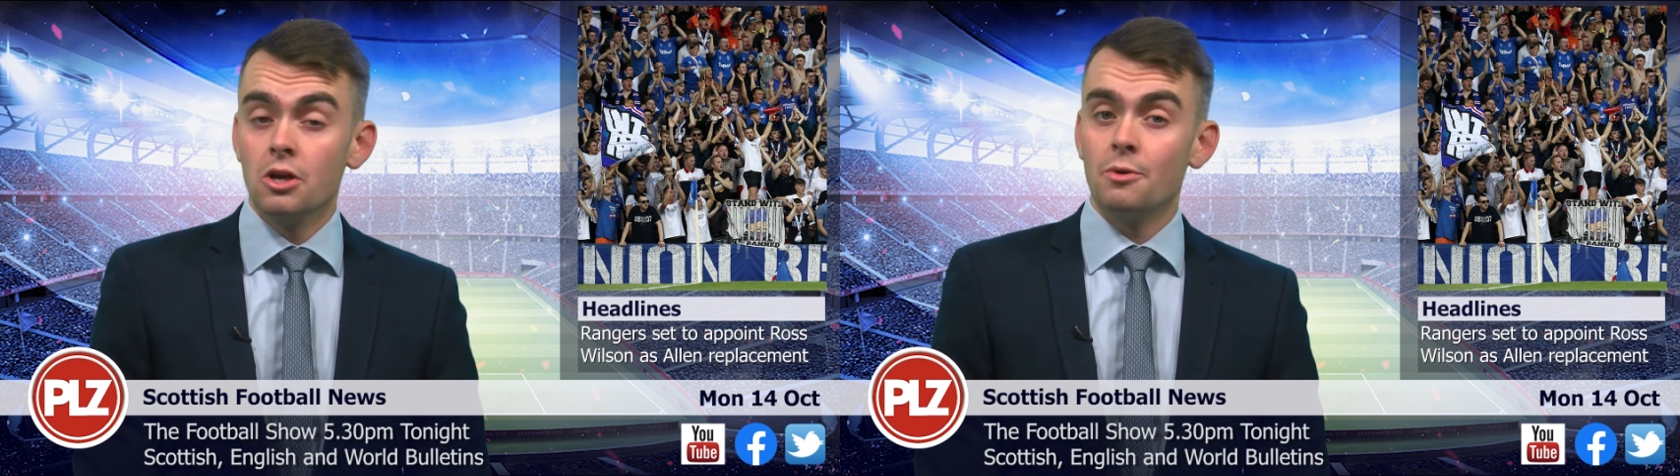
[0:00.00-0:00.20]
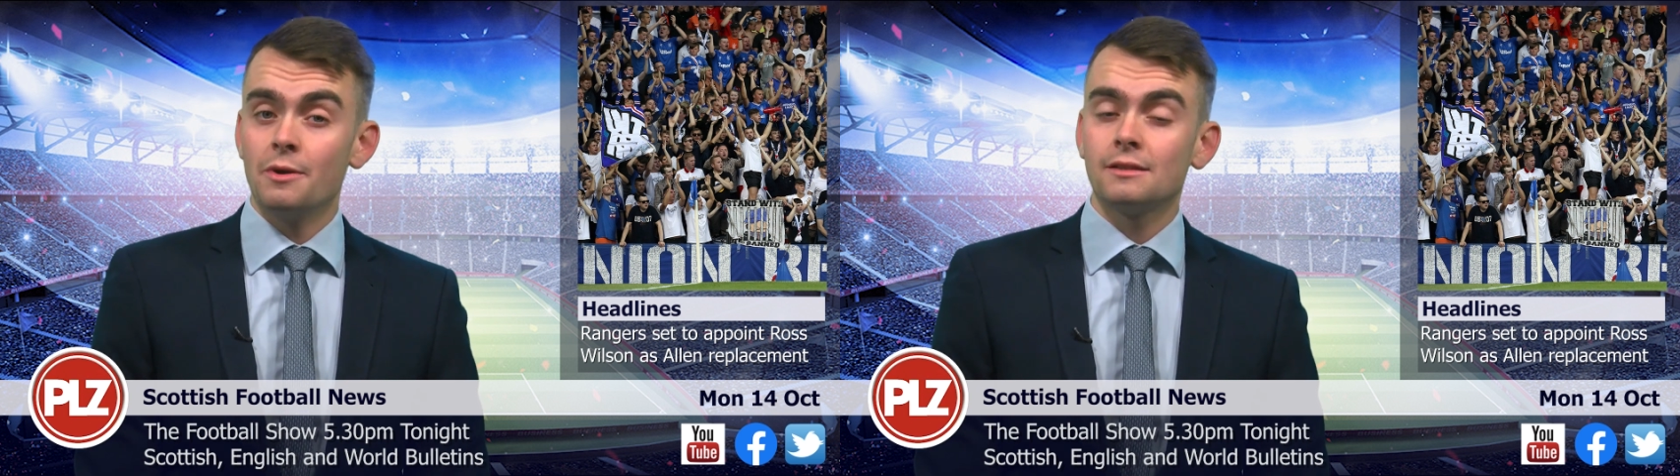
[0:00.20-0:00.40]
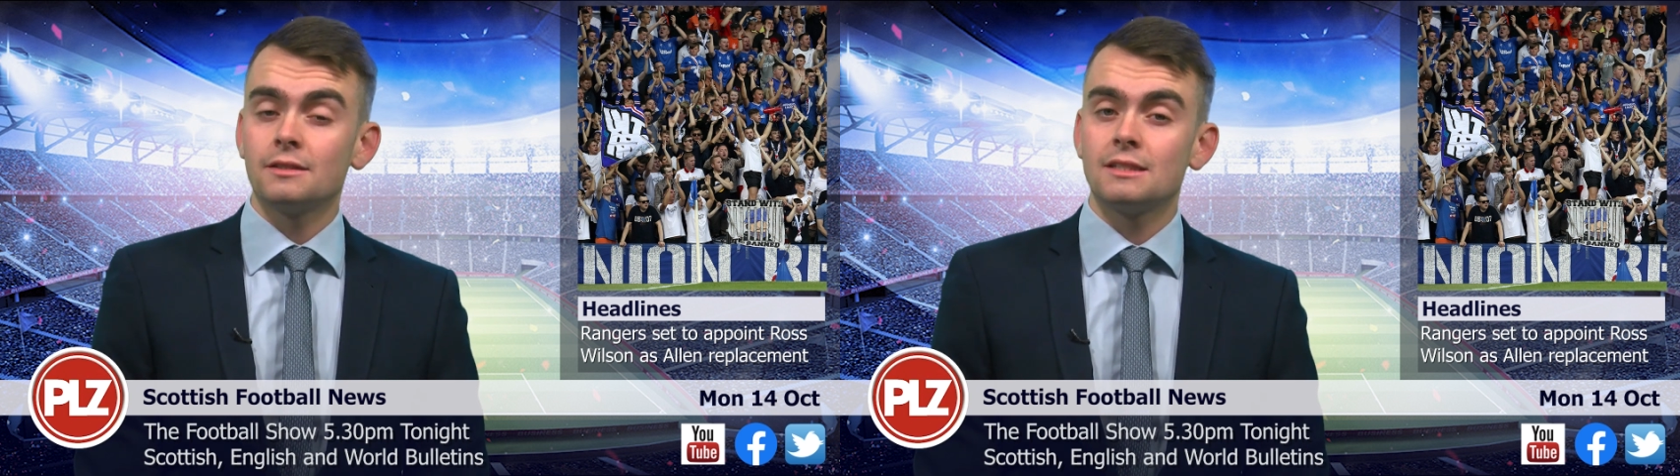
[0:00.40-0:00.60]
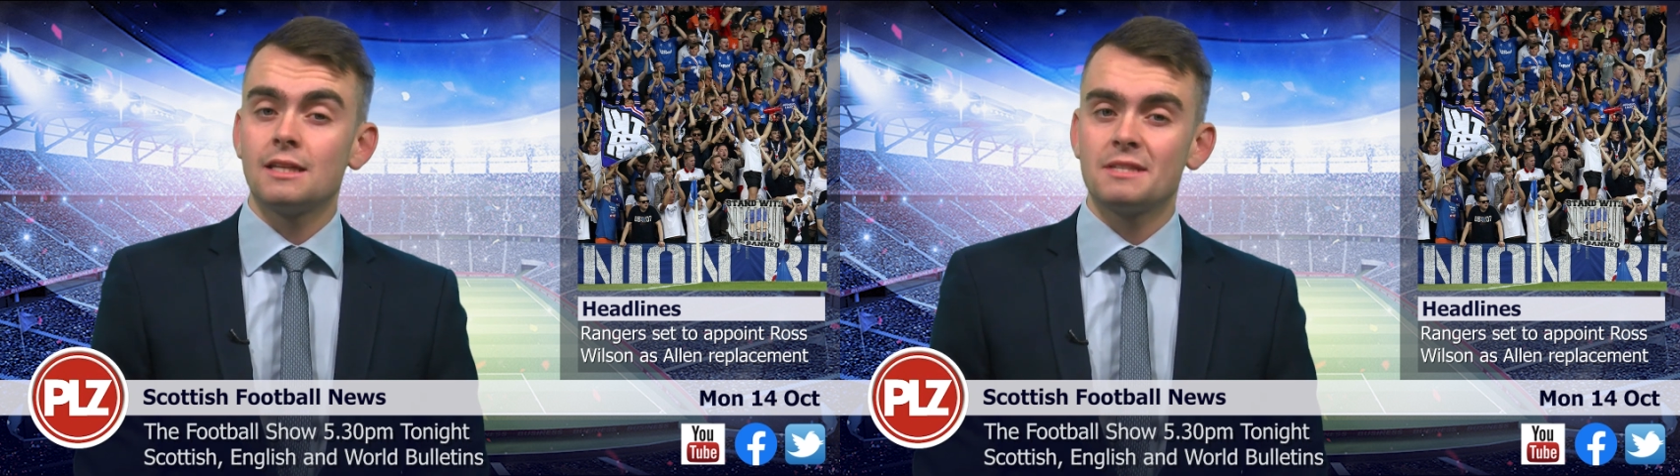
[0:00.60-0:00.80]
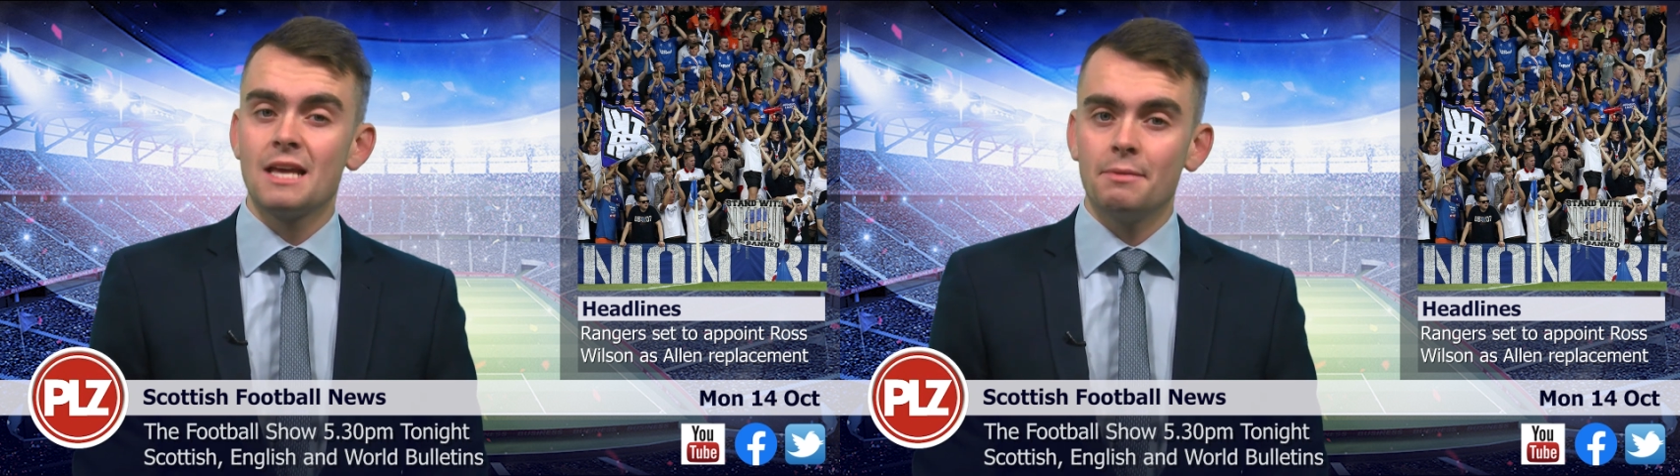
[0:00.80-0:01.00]
who announced in
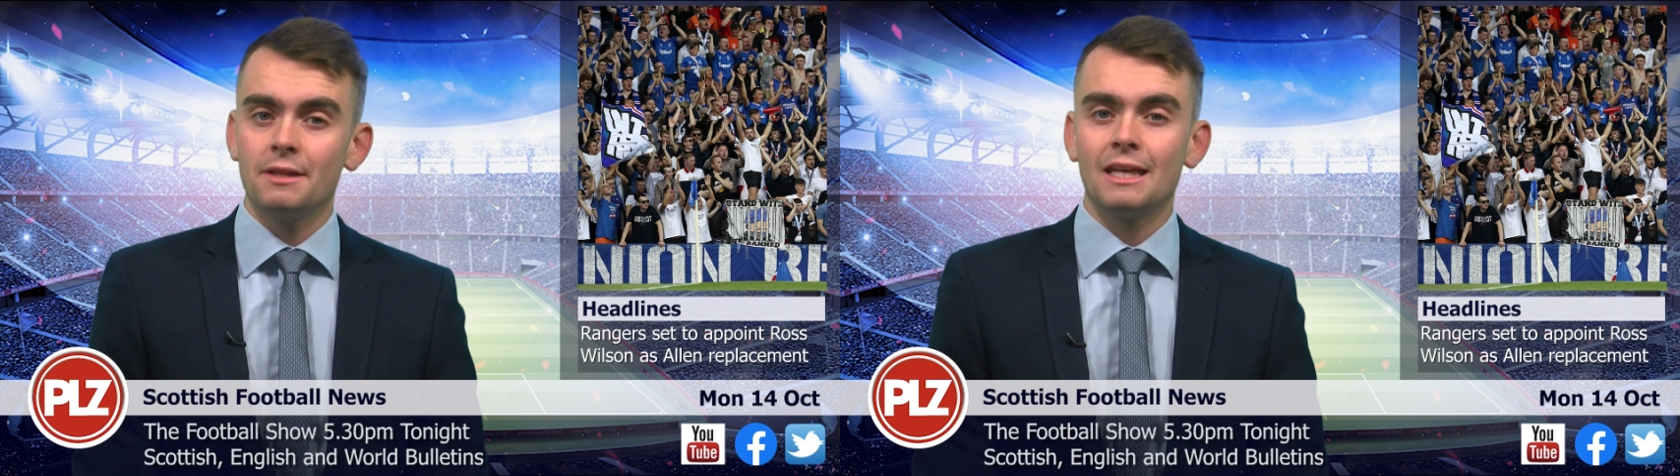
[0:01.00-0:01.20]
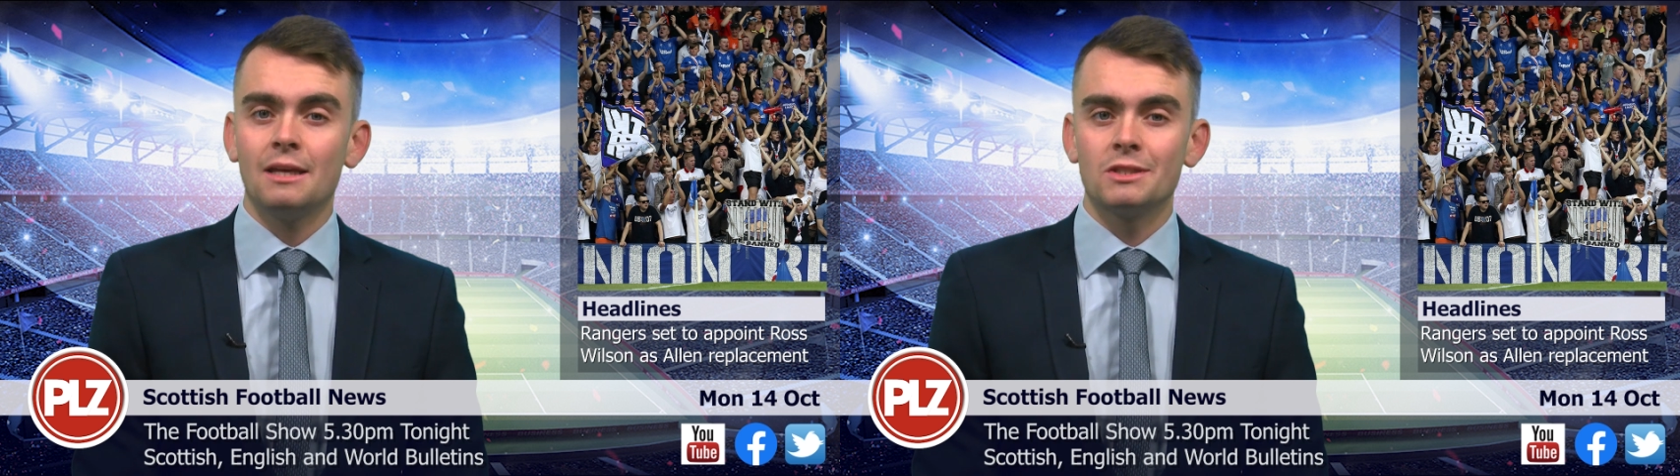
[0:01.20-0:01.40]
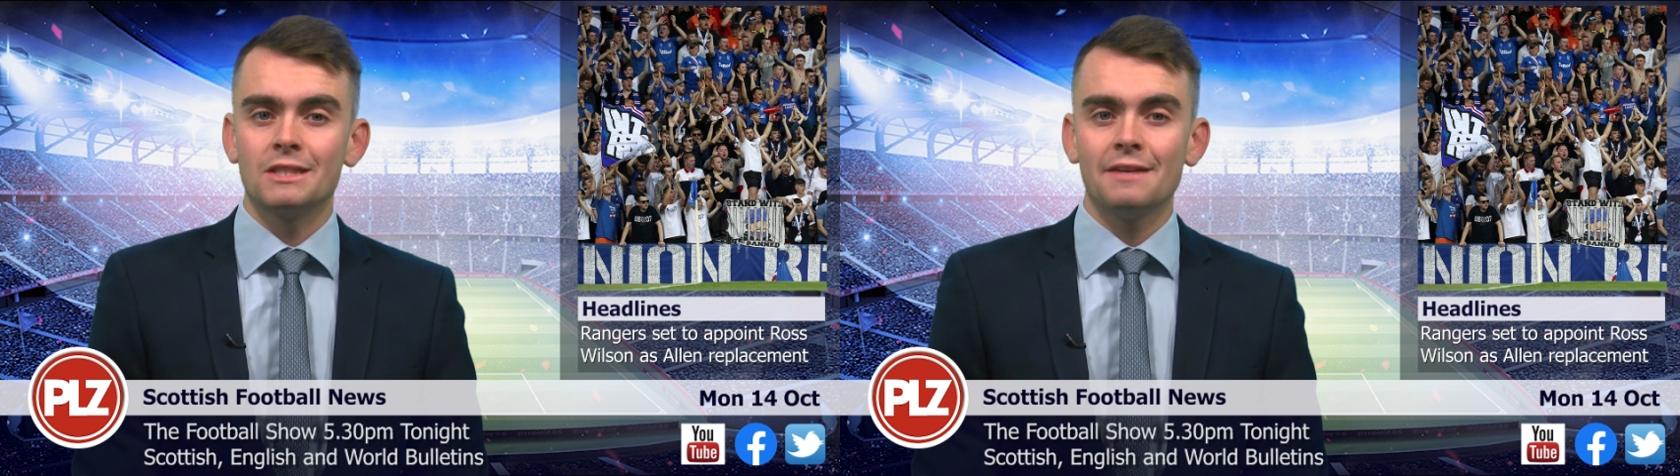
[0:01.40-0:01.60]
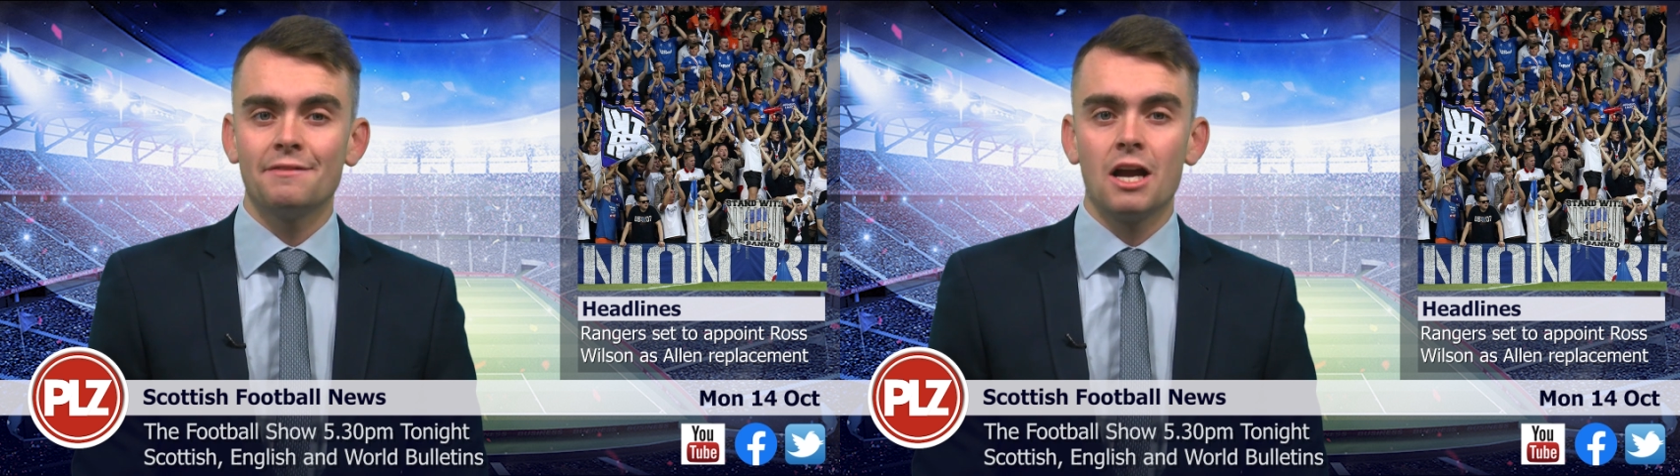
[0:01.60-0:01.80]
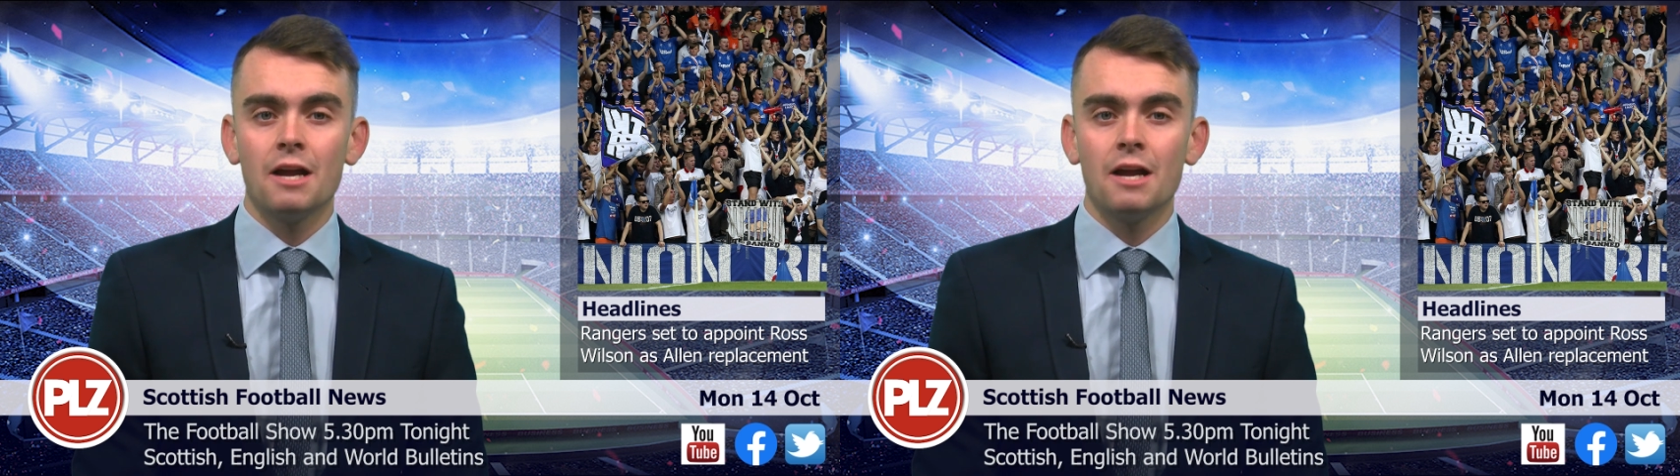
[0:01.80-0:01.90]
September that he was leaving